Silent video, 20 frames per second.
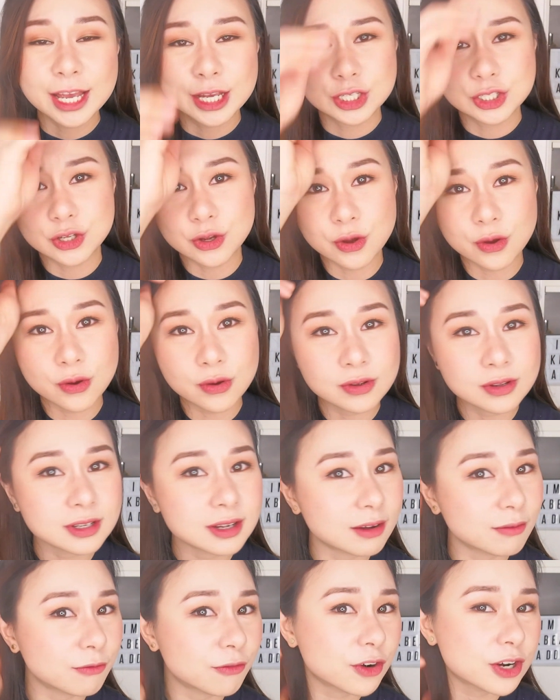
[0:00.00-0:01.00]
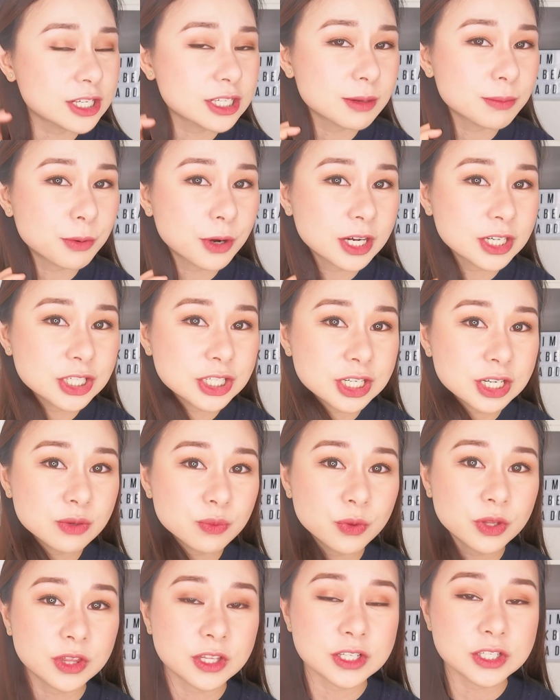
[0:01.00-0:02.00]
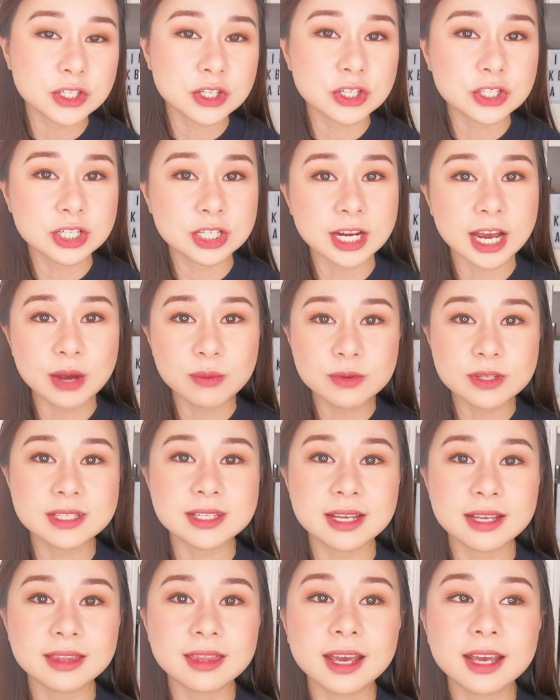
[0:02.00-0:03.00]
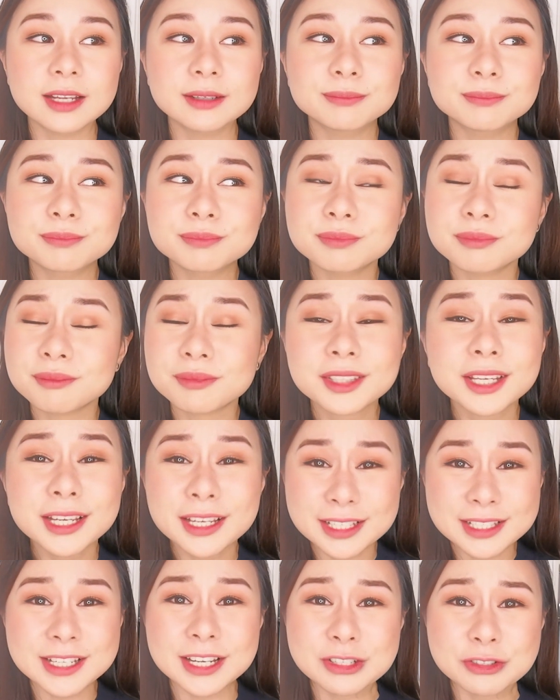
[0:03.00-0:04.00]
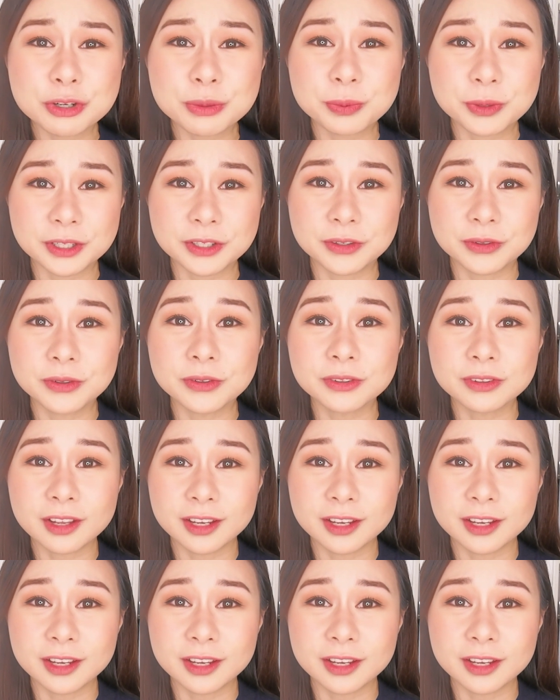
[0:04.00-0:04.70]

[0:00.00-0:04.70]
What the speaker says: So first impression with this cushion, I would say that it's actually pretty good.